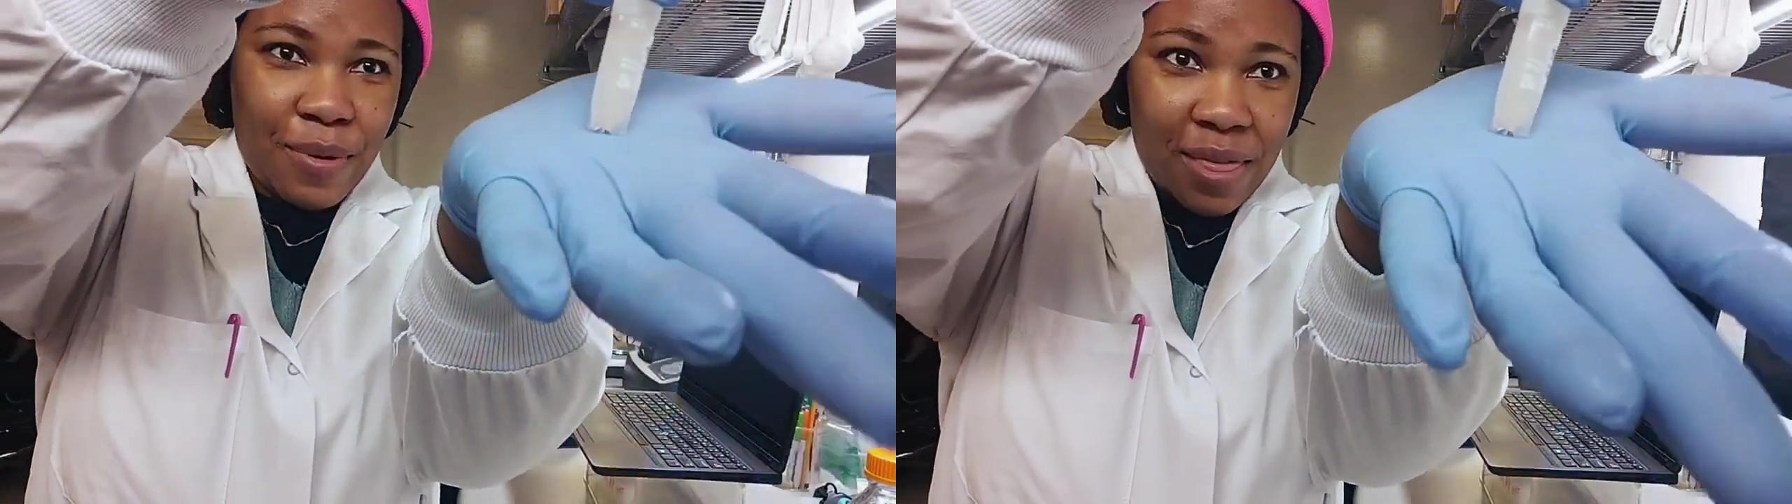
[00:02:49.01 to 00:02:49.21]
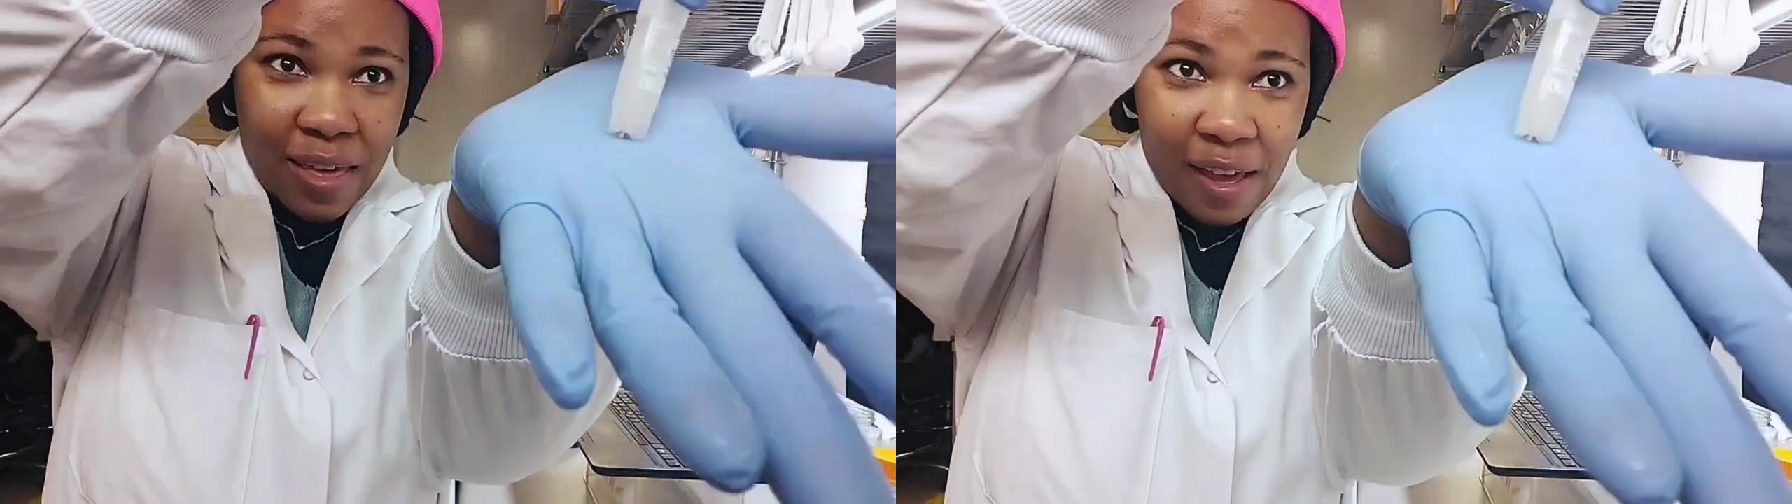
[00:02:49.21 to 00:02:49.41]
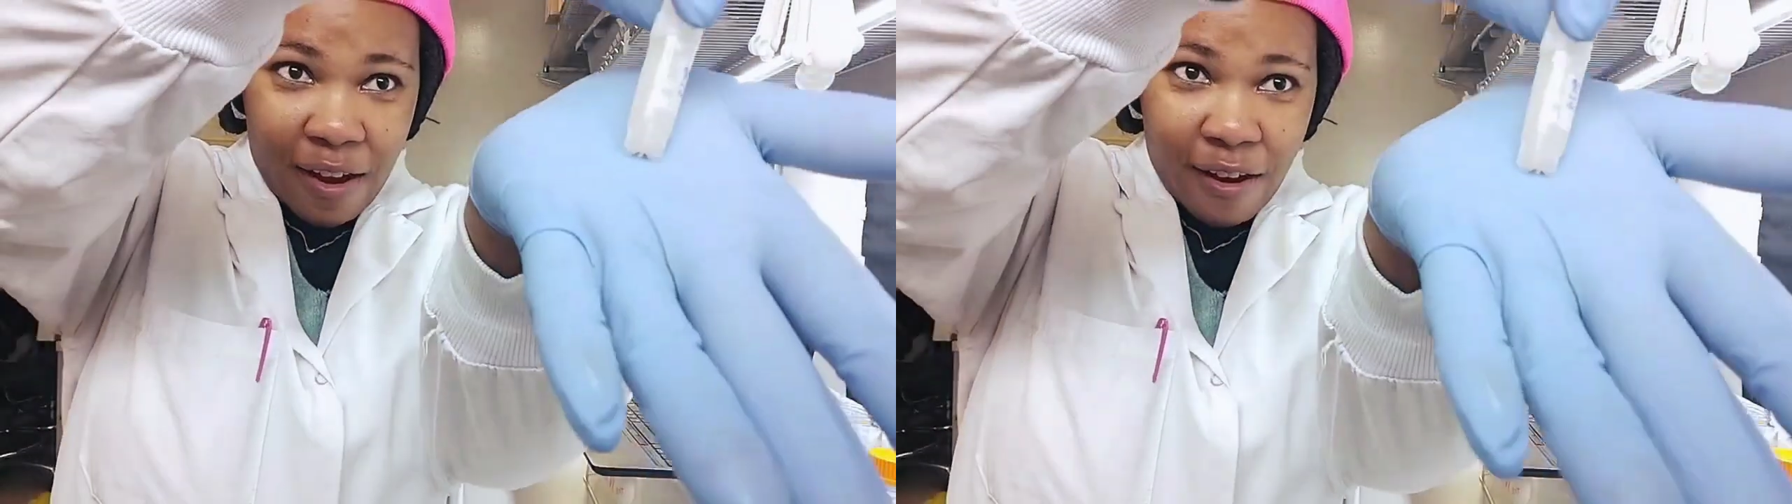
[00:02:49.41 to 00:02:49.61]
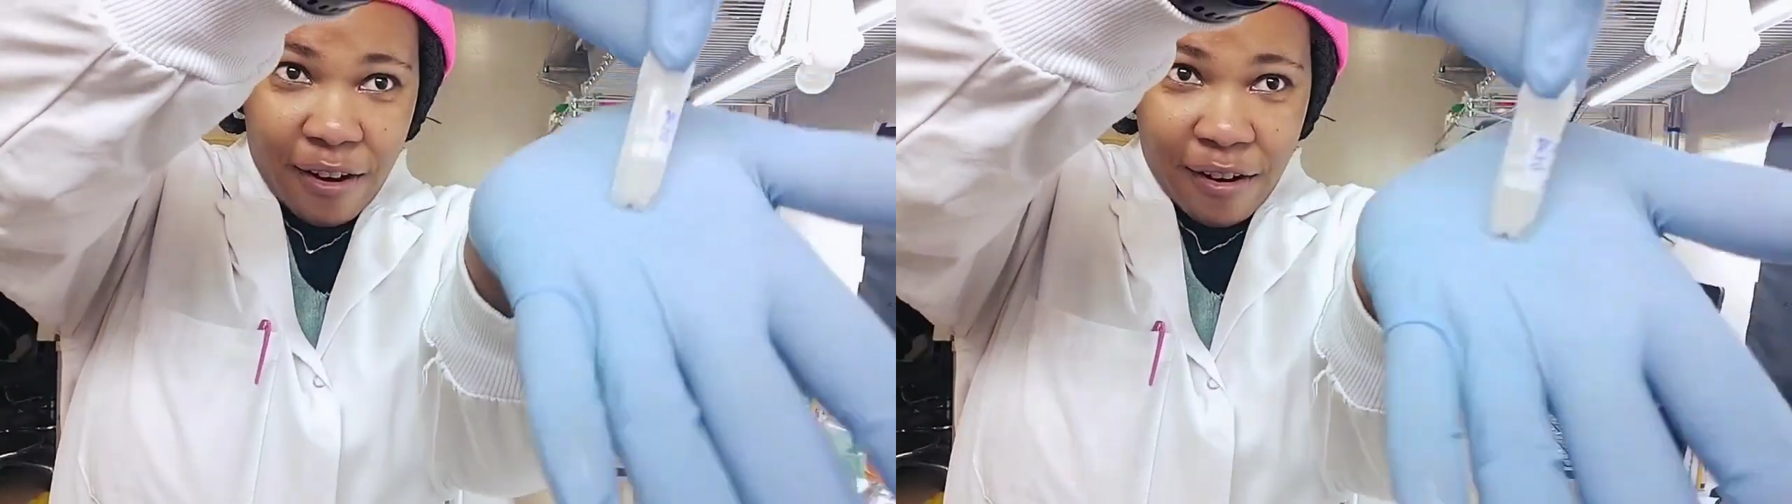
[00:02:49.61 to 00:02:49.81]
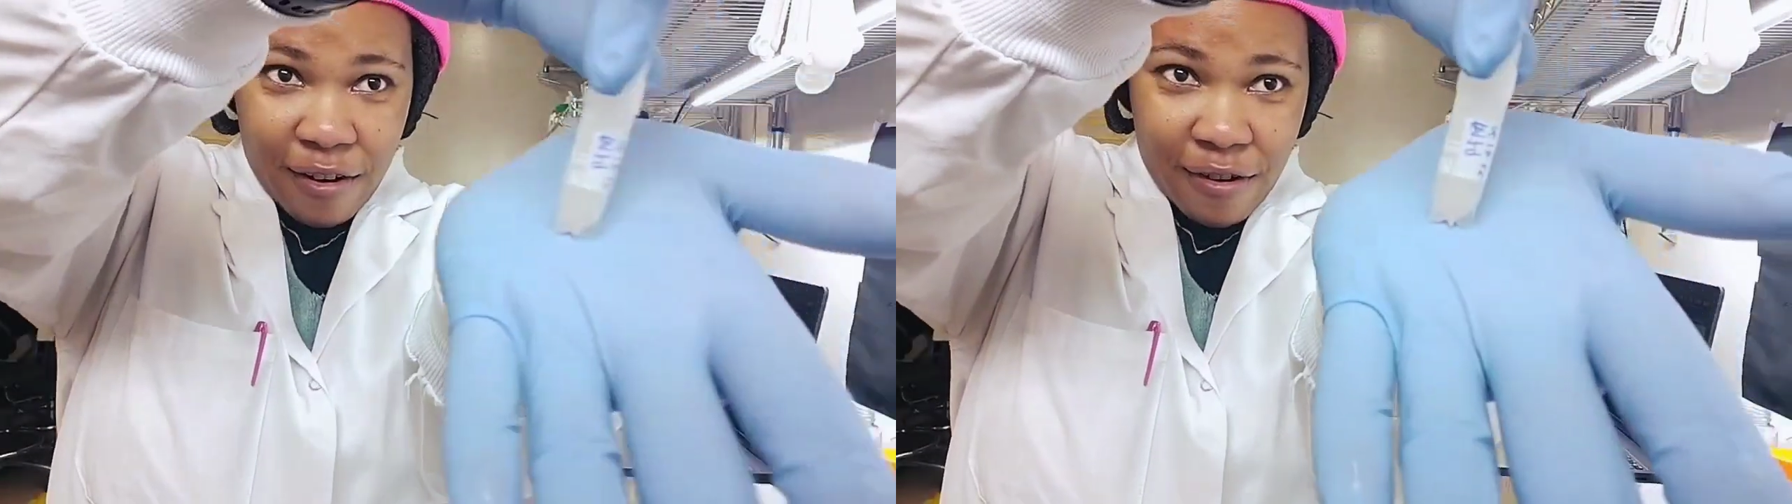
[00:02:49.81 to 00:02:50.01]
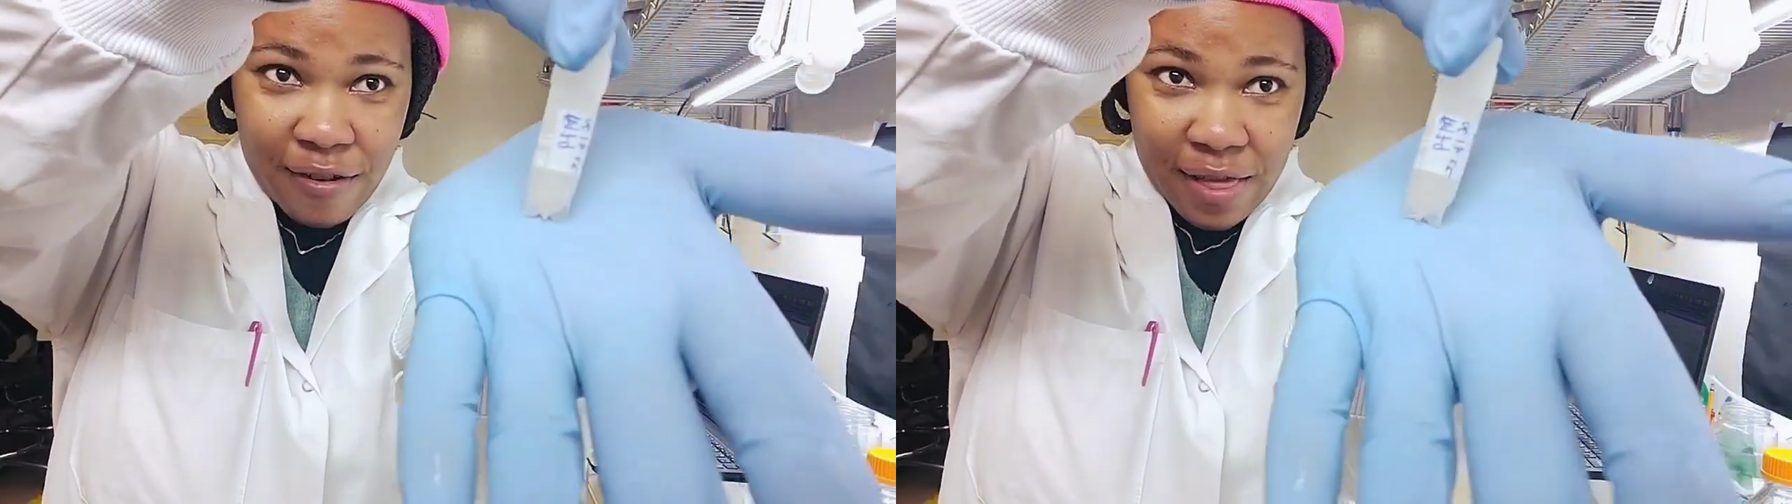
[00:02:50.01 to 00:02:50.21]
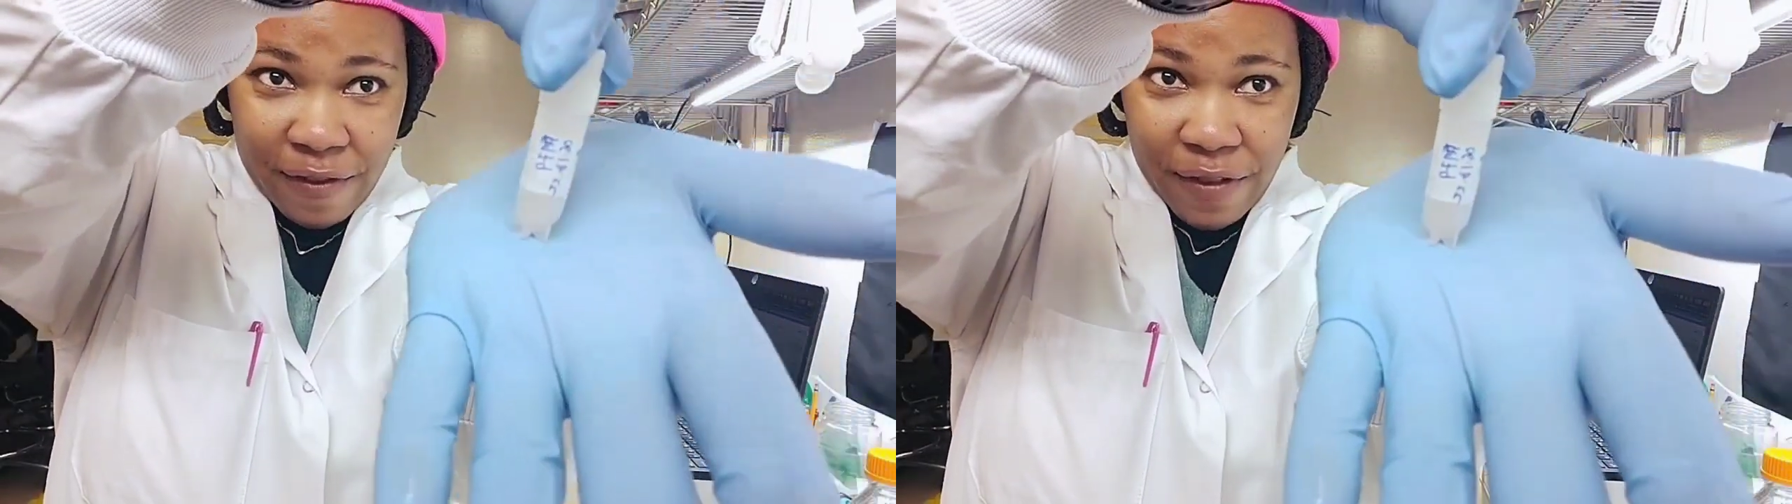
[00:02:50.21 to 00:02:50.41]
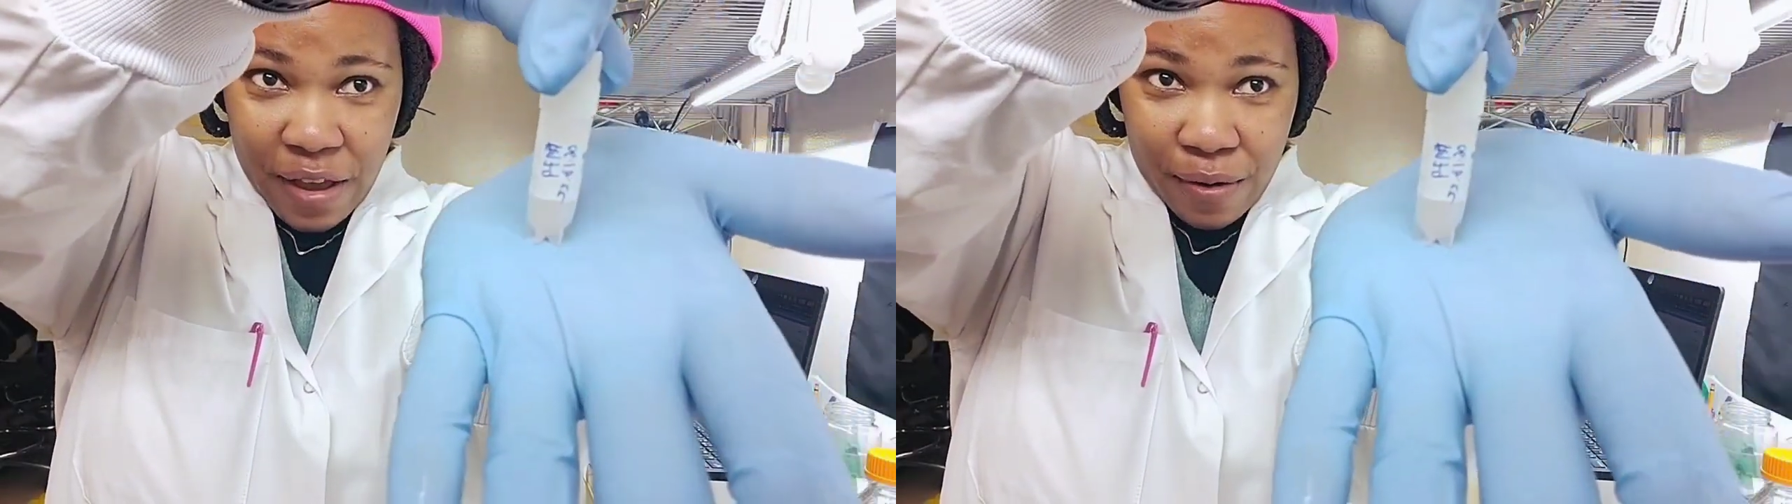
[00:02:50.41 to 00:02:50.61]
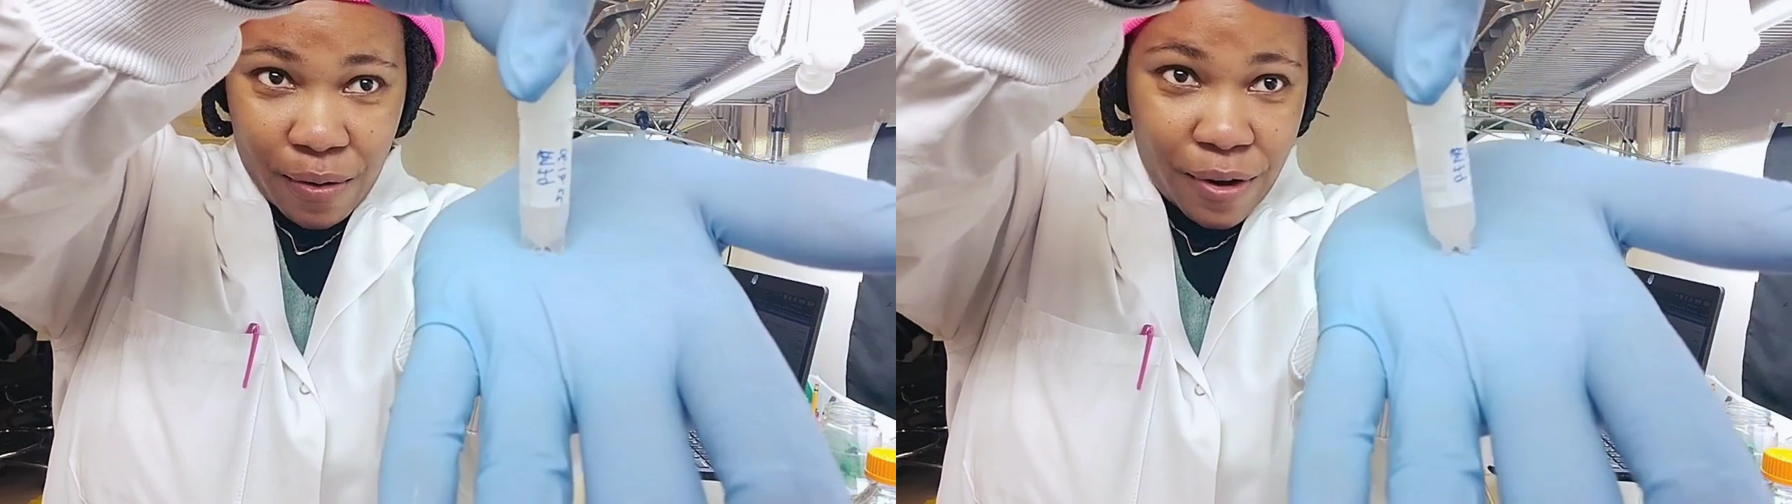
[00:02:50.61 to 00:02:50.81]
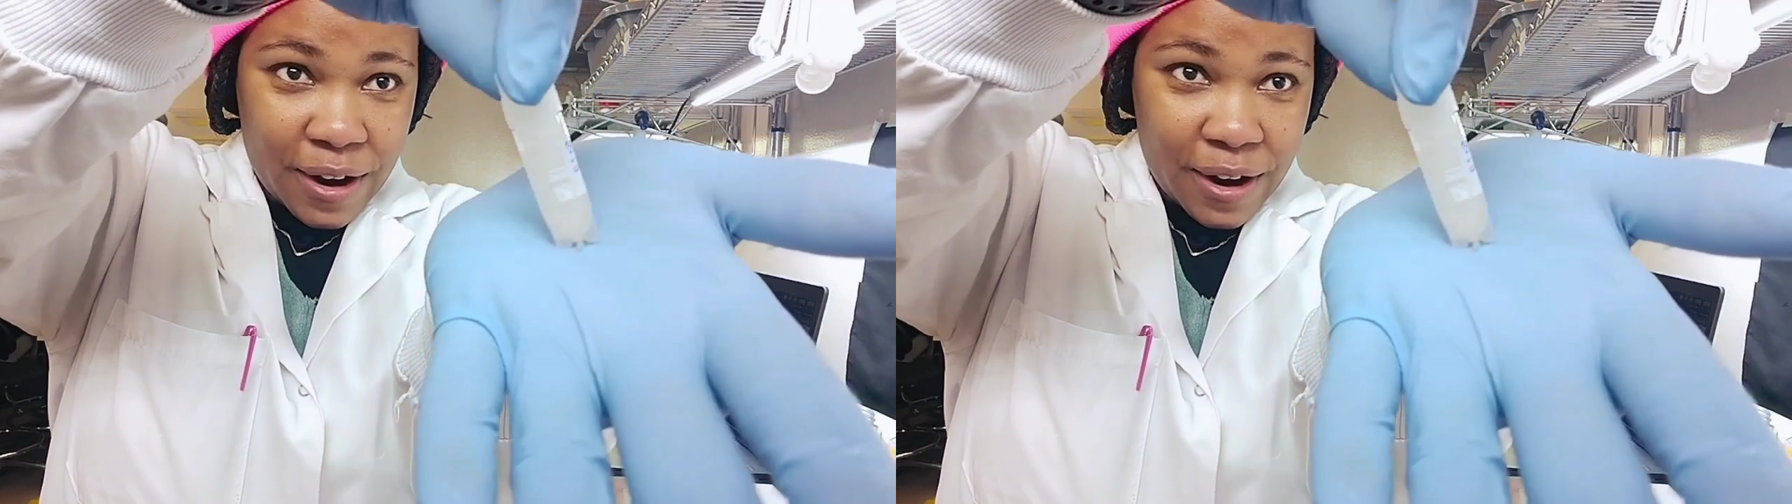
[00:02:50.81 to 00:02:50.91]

but they are living